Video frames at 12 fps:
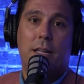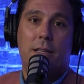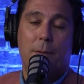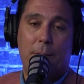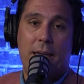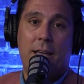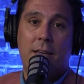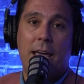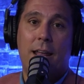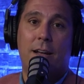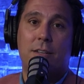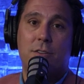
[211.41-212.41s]
the Bank of
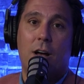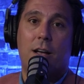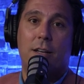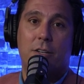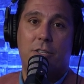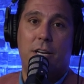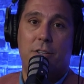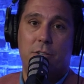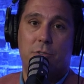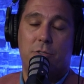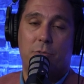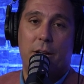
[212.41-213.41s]
Canada is not going to change
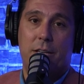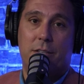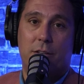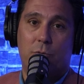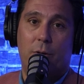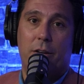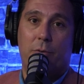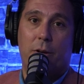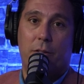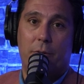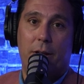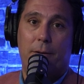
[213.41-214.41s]
interest rates in
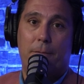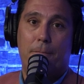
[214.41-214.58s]
2023.